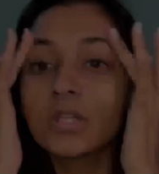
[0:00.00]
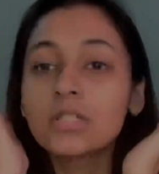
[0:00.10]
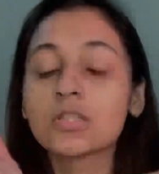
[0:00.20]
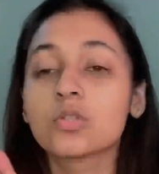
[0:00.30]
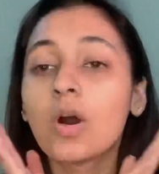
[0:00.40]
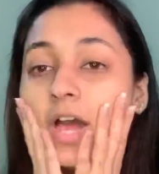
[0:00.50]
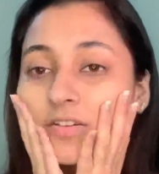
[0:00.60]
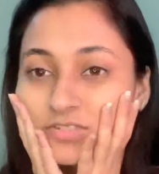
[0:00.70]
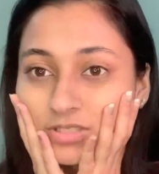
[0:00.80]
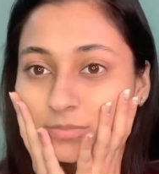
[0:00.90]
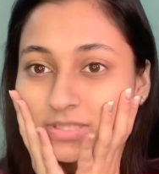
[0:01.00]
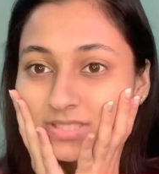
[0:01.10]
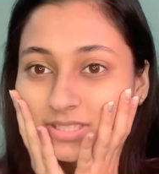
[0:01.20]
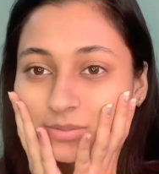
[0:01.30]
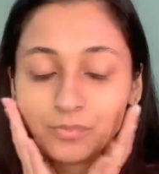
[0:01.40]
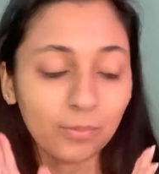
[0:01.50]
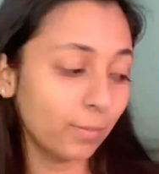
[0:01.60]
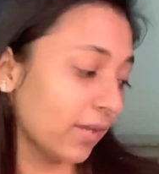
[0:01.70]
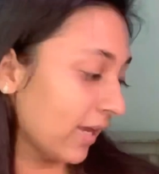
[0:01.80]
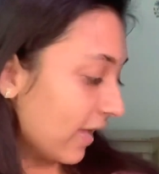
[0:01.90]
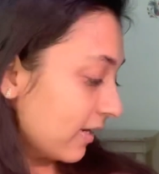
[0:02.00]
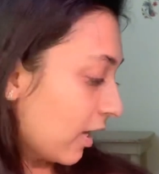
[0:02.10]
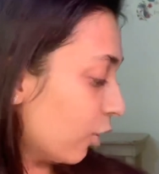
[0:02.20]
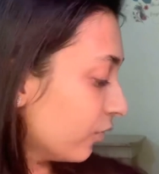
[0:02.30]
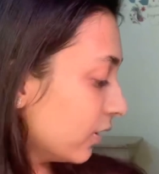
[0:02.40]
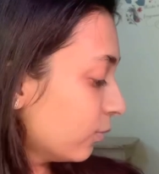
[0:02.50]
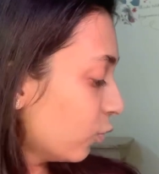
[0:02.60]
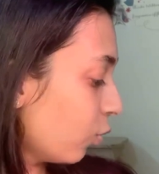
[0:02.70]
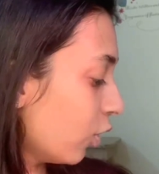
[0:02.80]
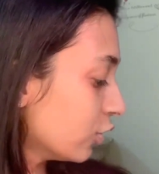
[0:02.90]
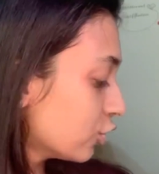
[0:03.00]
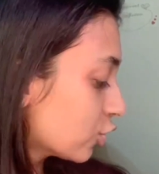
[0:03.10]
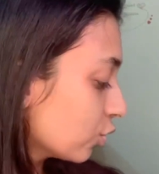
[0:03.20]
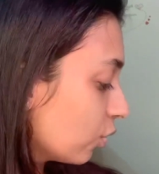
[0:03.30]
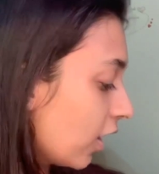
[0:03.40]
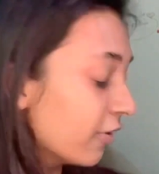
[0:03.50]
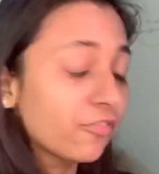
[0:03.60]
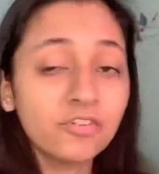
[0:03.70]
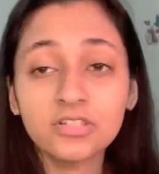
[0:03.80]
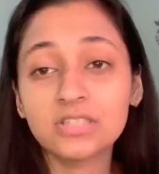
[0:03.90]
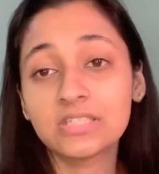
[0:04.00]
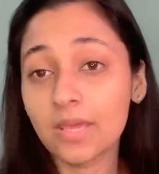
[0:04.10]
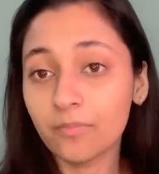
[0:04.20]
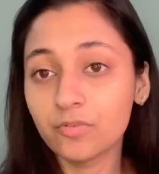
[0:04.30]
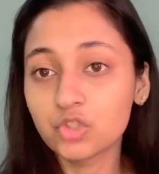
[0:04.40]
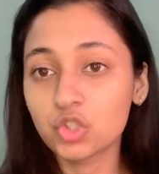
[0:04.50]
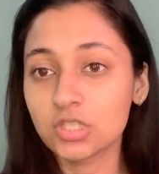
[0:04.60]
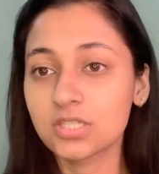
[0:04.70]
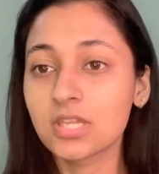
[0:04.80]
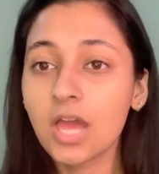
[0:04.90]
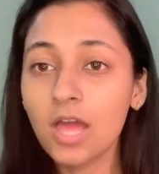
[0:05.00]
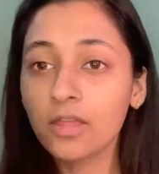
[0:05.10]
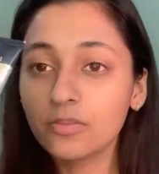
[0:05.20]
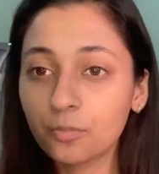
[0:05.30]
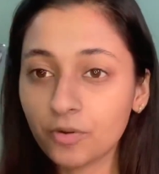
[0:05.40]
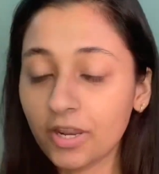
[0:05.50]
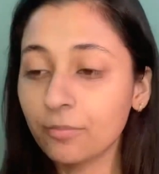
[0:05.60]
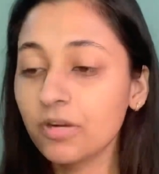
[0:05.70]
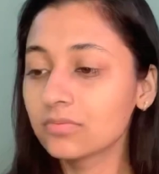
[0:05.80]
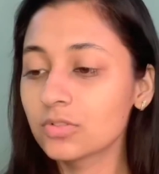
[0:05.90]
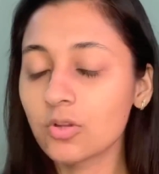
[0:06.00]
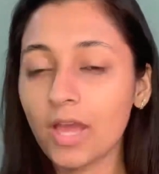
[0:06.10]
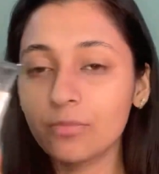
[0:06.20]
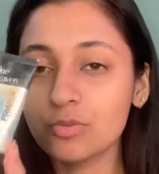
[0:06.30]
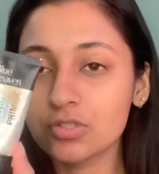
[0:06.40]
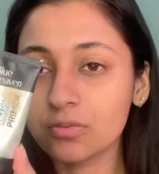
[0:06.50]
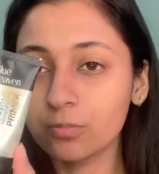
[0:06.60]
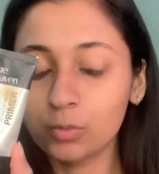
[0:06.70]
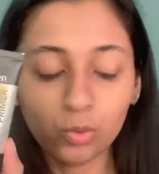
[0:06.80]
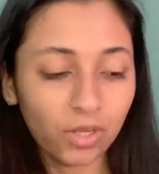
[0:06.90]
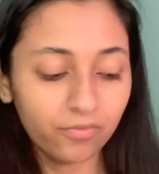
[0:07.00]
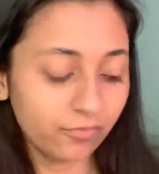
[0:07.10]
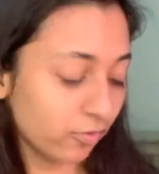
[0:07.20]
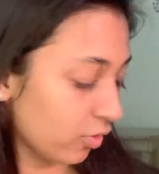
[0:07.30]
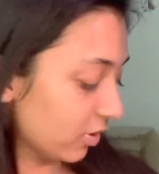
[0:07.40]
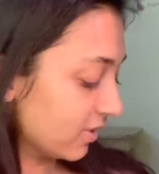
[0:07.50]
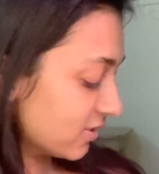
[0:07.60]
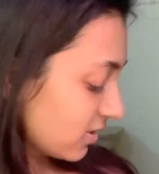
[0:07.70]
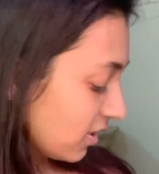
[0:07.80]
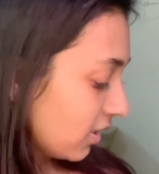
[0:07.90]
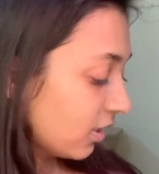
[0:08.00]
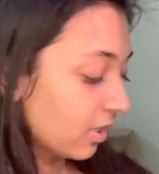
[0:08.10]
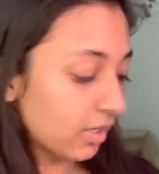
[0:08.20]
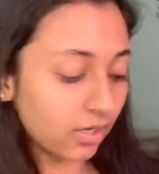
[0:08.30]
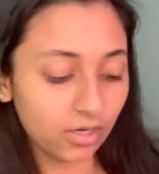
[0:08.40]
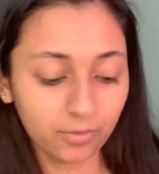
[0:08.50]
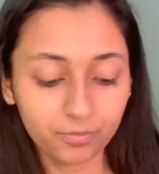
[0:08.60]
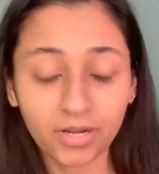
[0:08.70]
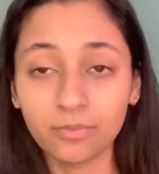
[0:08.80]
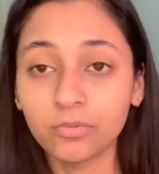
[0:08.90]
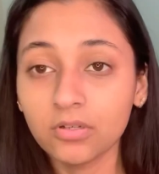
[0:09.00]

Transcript: So I've done my skin prepping and now we move on to our first step, which is the primer. So I'm using Blue Heaven Flawless primer.